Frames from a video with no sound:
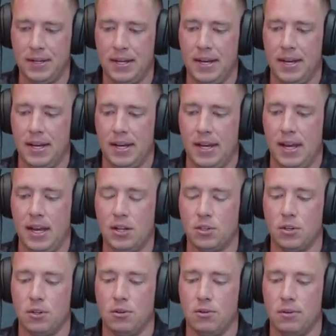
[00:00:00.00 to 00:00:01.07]
Yeah. And
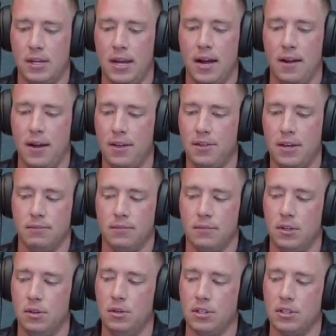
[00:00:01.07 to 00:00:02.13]
so, I think
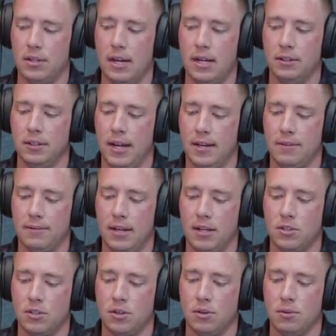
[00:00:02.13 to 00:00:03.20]
you just nailed that.
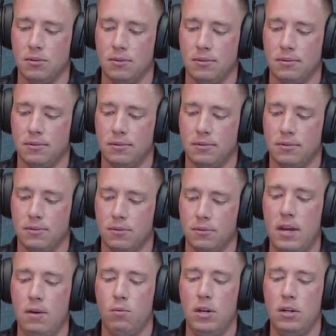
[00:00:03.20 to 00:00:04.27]
And so
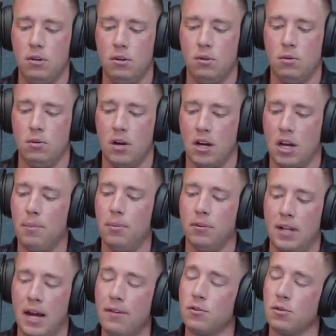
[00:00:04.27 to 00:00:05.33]
we do a couple
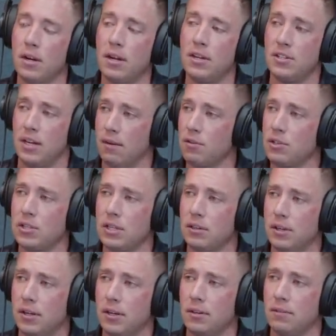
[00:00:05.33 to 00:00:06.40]
live trainings every
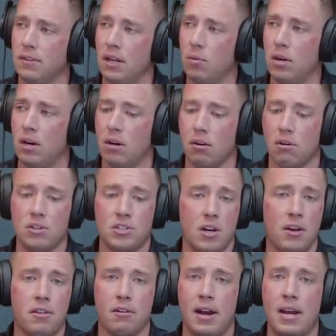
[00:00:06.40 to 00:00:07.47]
single year that we'd encourage
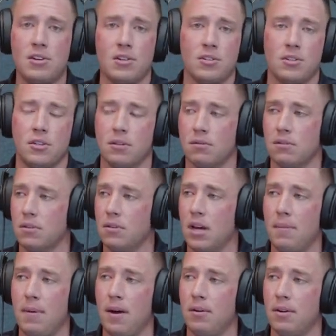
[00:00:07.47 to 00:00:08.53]
other agents to
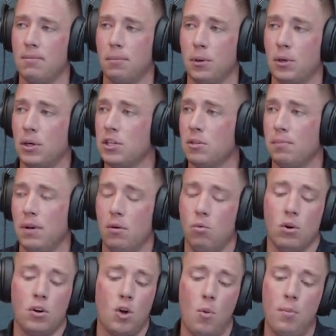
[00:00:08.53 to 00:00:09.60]
come out and participate.
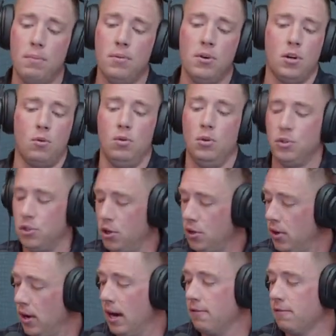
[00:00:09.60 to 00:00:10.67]
We're an open book. We'll show
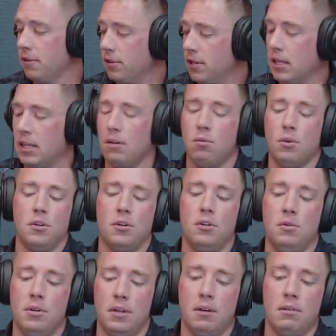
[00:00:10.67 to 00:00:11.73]
you everything that we're
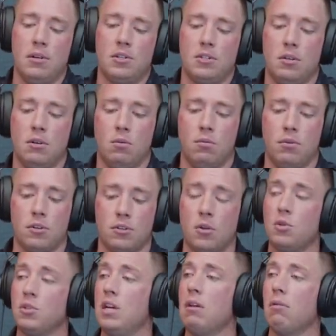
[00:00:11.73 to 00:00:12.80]
doing. There's
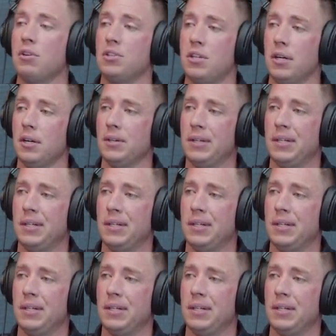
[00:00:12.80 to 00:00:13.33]
no secrets here.